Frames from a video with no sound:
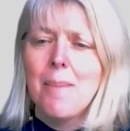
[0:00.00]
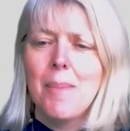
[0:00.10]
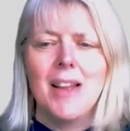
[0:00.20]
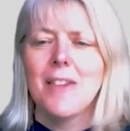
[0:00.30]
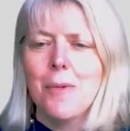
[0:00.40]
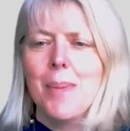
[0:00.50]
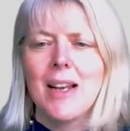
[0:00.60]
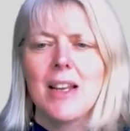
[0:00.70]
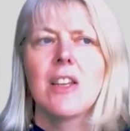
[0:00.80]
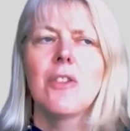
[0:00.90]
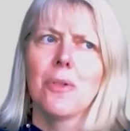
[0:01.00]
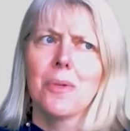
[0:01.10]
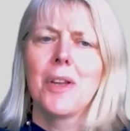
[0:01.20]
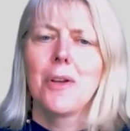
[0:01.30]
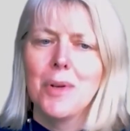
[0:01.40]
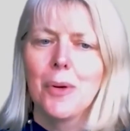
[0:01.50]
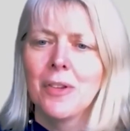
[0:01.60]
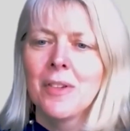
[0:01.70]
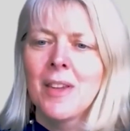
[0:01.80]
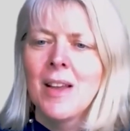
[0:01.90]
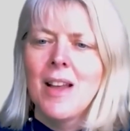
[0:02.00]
please don't panic, you're not the only ones.